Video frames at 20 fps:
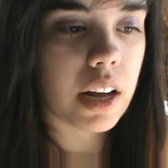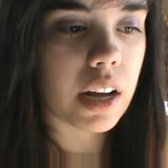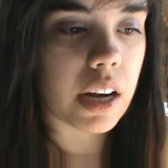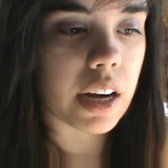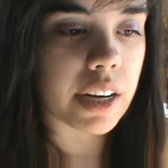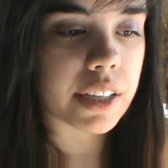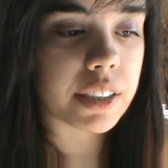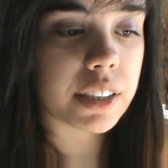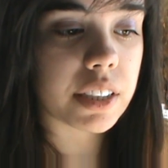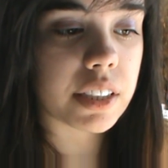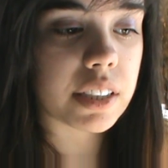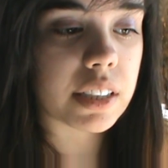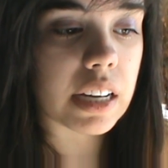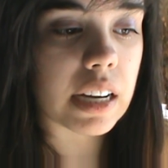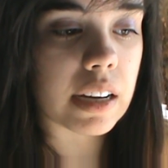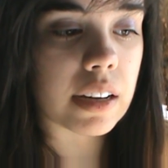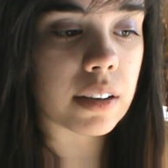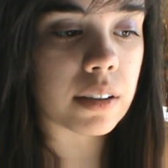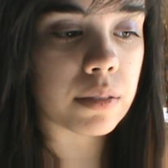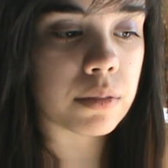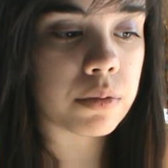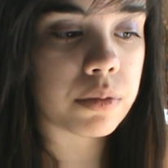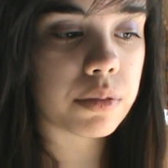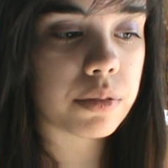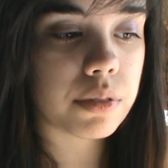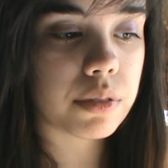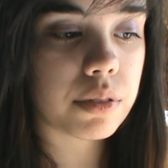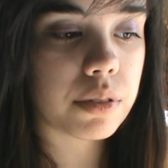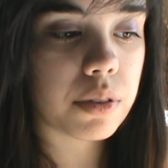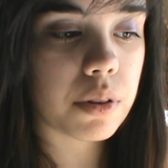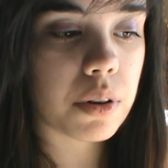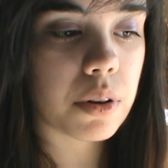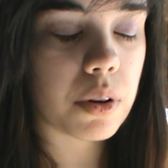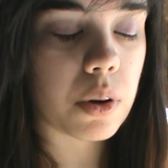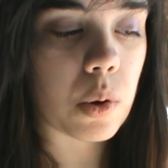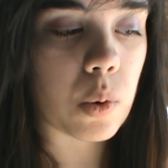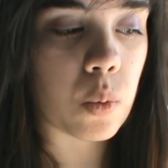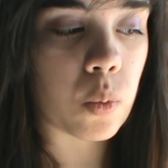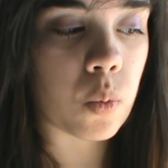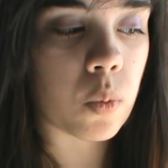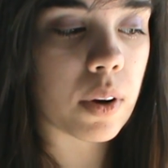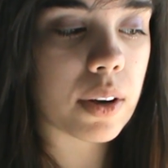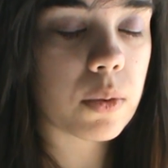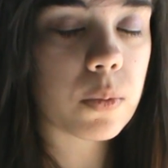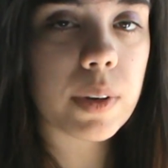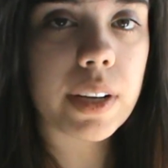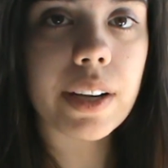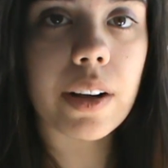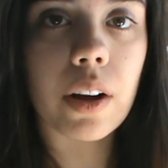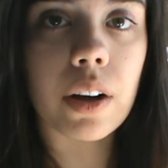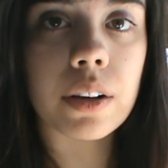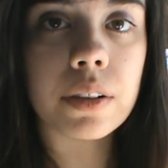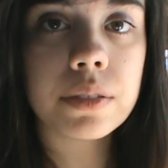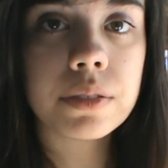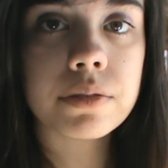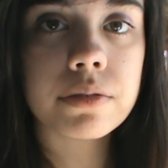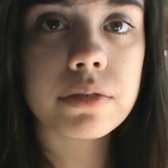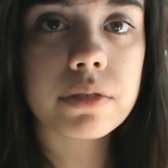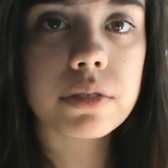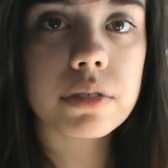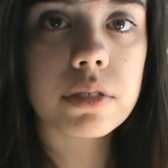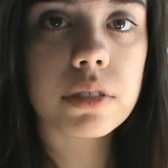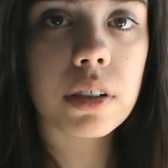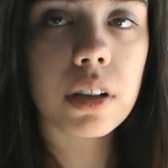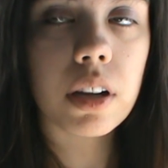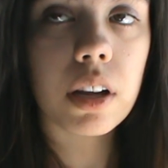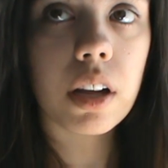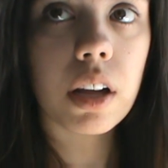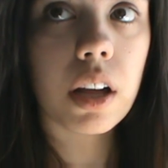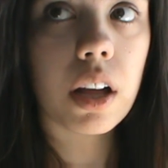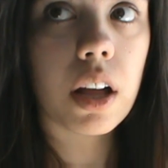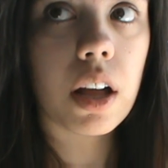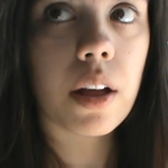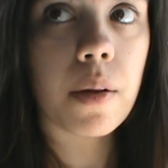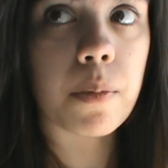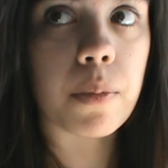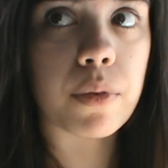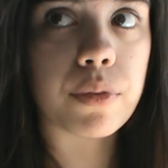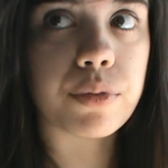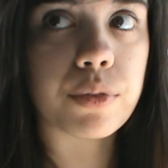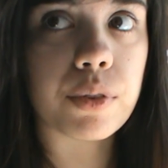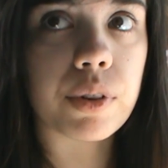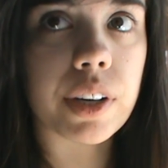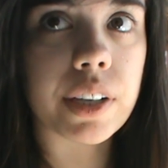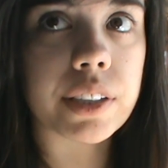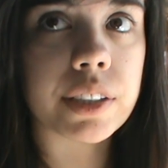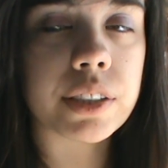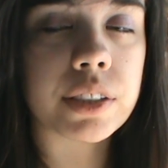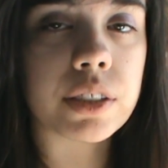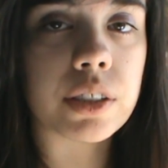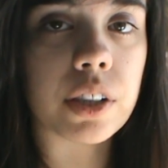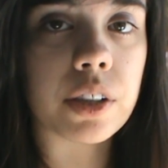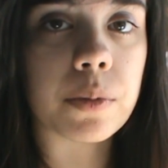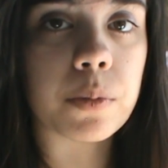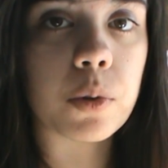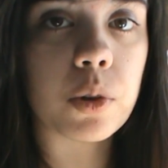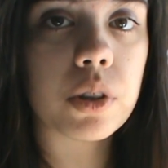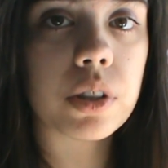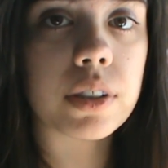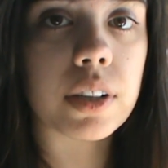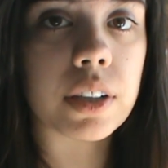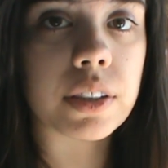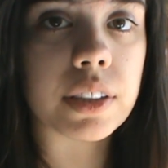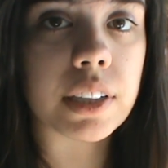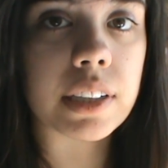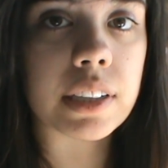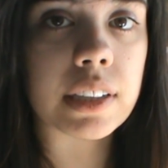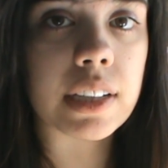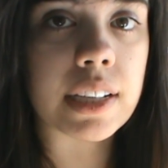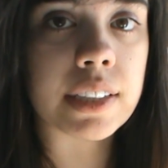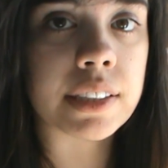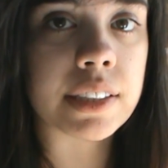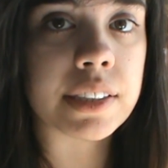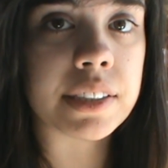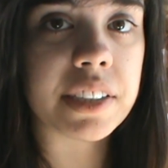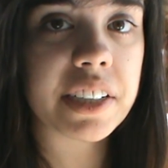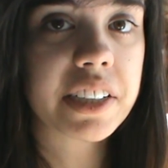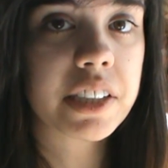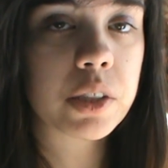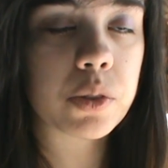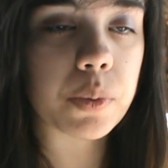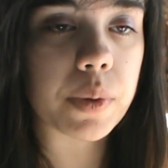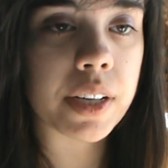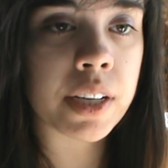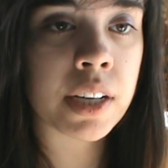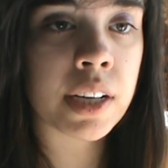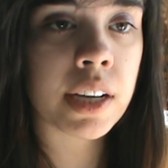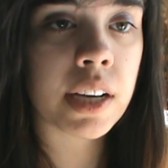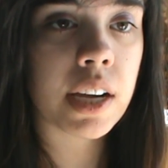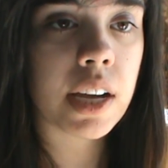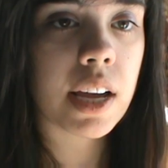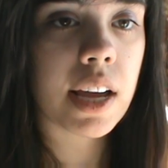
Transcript: I just have 1 week off before I start more online classes next week.